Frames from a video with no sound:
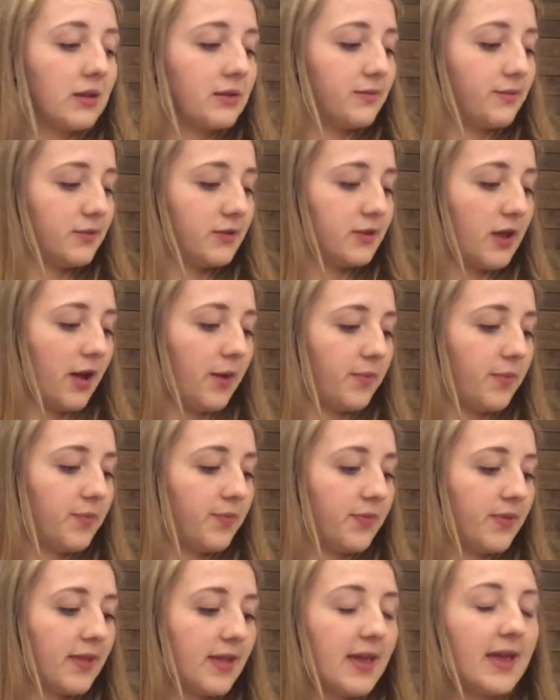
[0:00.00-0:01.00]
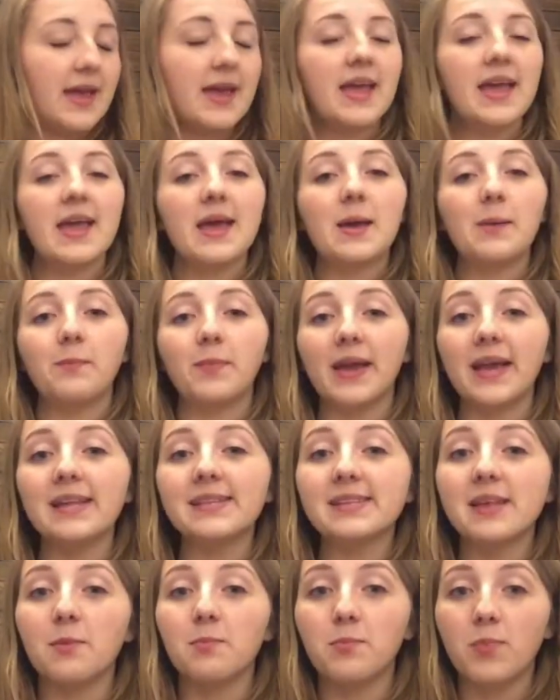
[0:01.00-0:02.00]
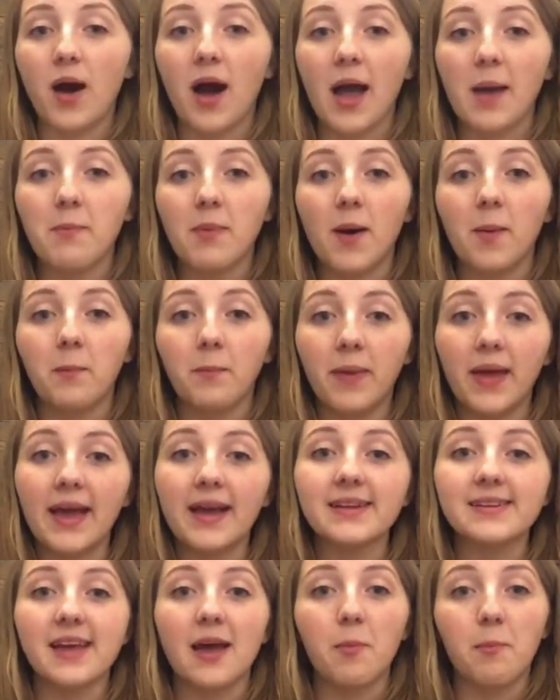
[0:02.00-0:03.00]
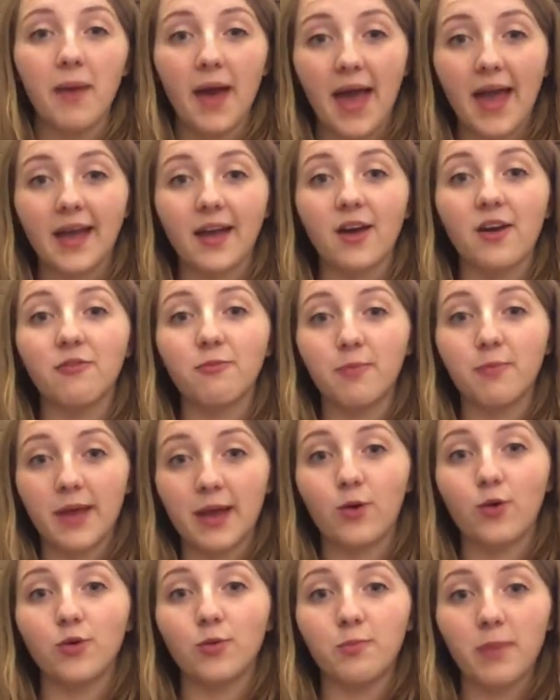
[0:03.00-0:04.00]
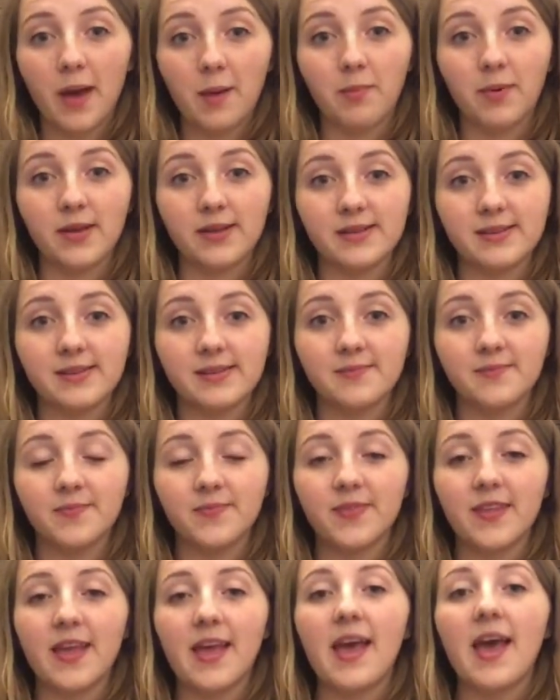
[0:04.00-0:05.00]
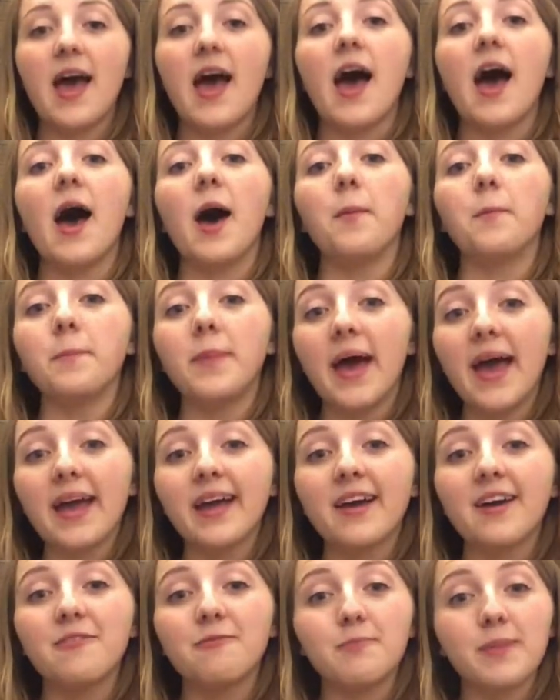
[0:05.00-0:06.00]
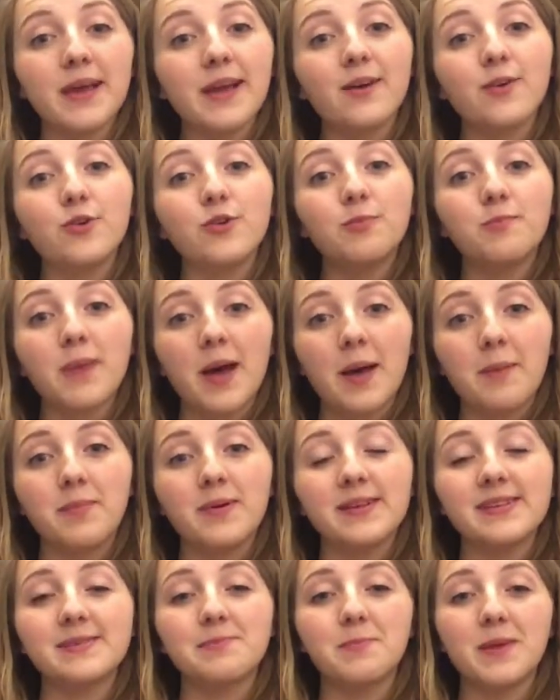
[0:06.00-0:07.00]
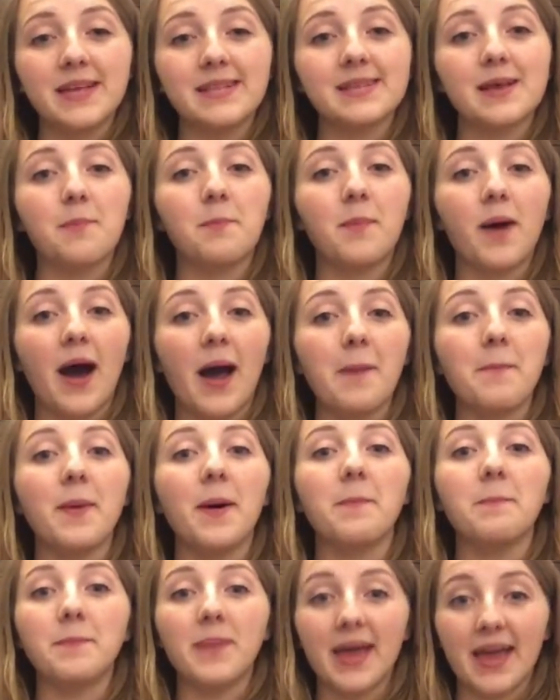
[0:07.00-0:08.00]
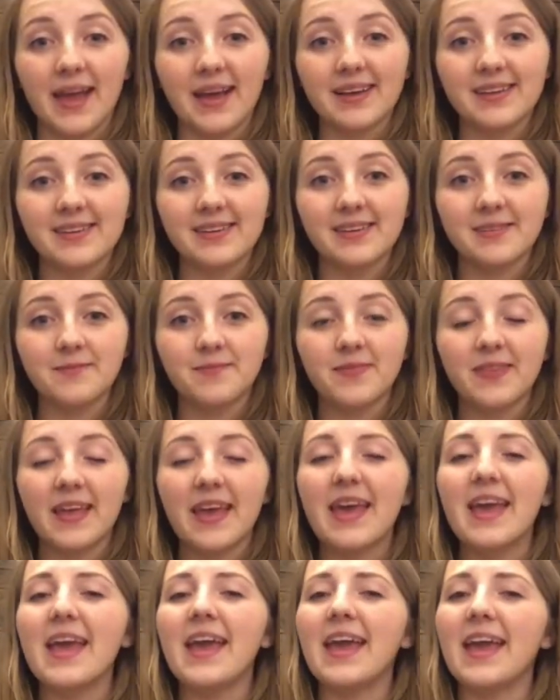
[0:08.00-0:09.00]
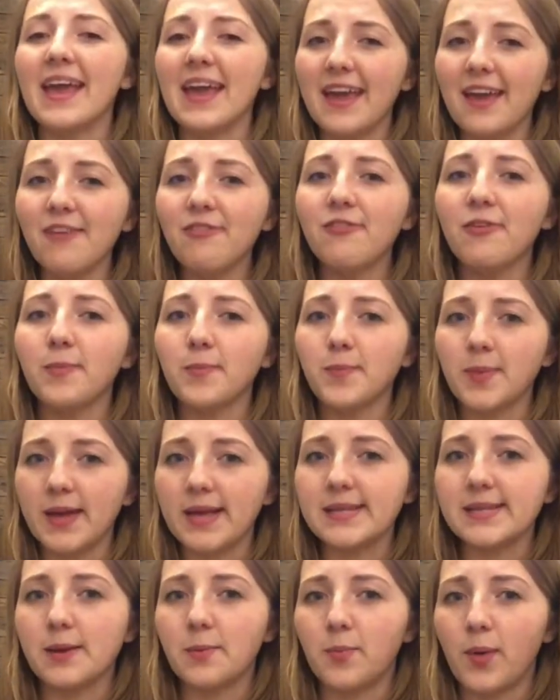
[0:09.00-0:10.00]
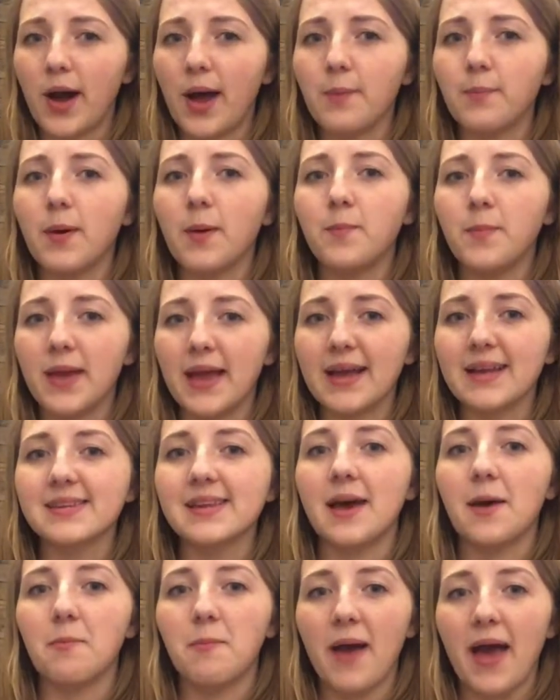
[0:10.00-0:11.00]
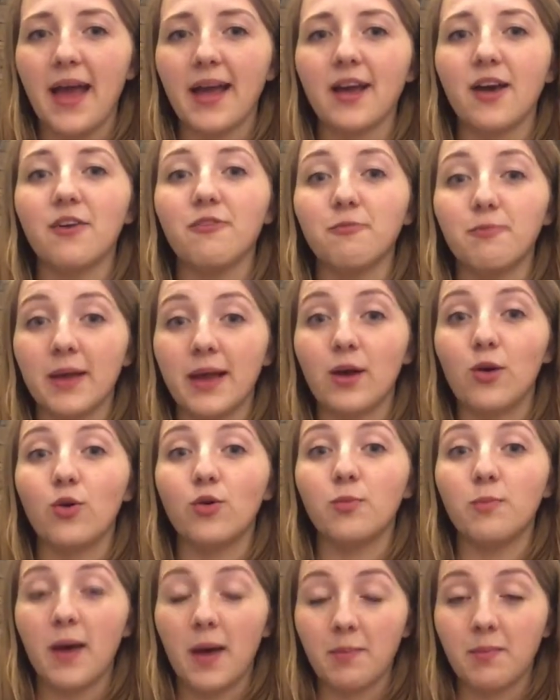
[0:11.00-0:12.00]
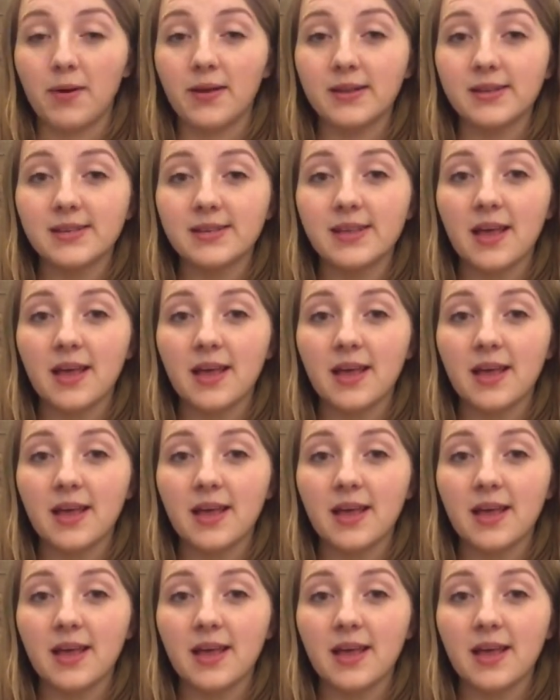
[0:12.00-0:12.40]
So, Peter Piper picked a peck of pickled peppers. A peck of pickled peppers Peter Piper picked. If Peter Piper picked a peck of pickled peppers,